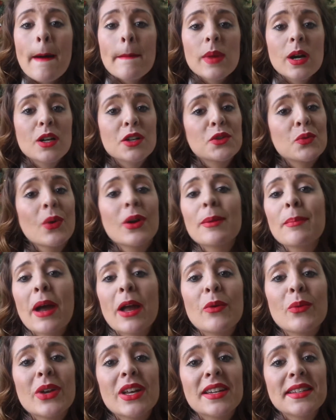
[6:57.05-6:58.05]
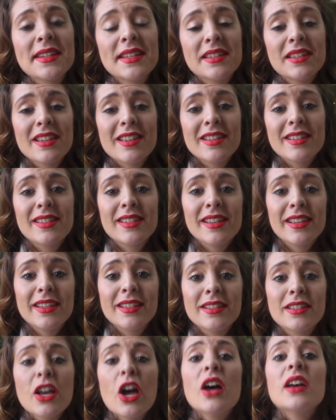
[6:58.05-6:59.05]
because one of my weaknesses
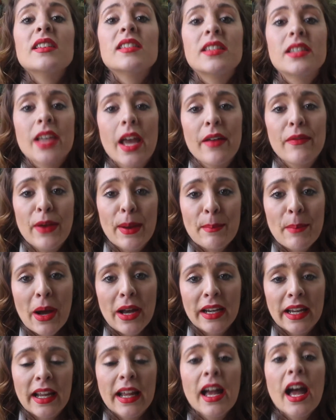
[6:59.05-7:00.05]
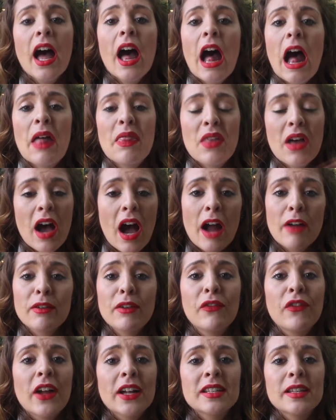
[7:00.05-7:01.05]
is saving money. And I
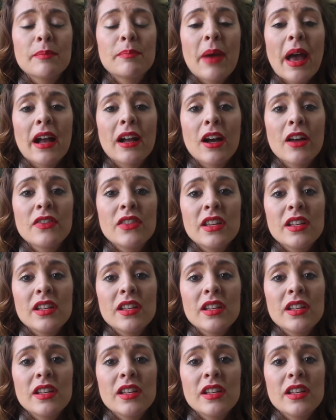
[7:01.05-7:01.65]
reflected back on